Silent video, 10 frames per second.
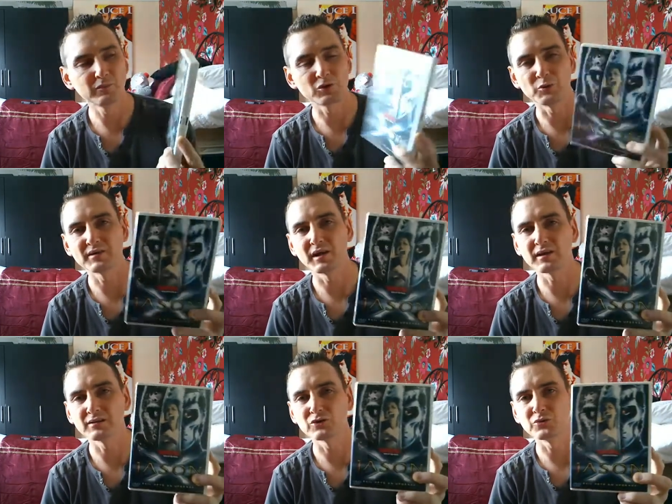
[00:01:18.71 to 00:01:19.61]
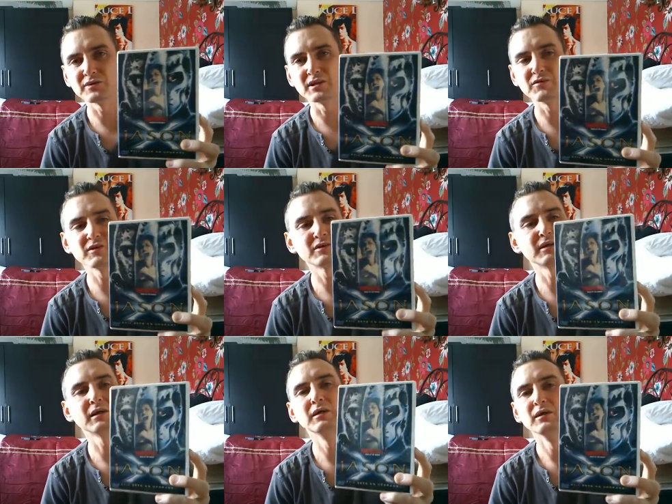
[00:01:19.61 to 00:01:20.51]
to be taken too
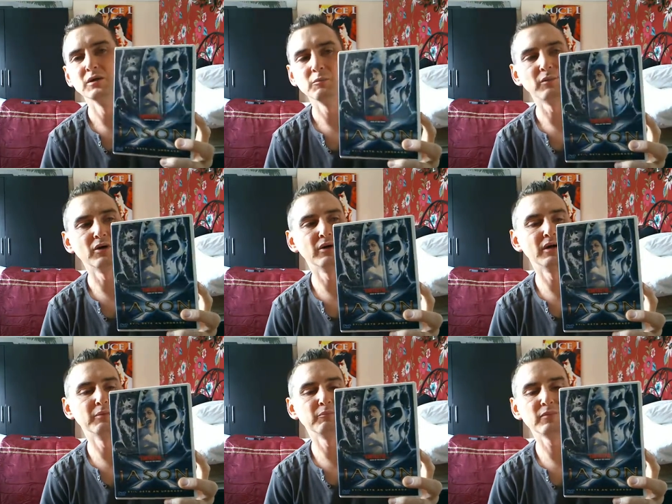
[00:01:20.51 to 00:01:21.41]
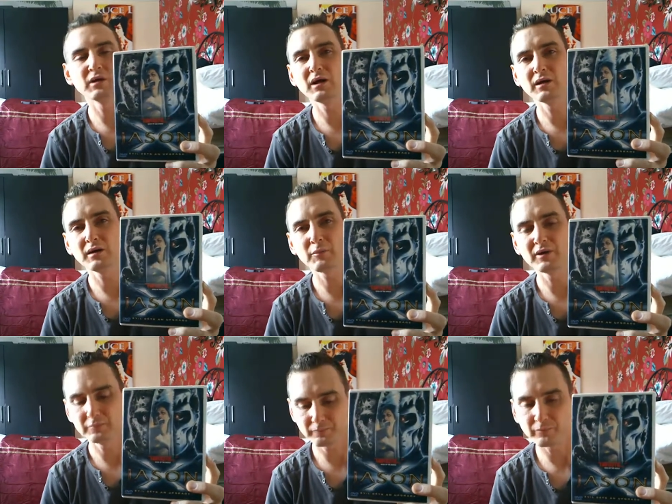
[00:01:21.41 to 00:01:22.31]
seriously, but um, yeah, I mean,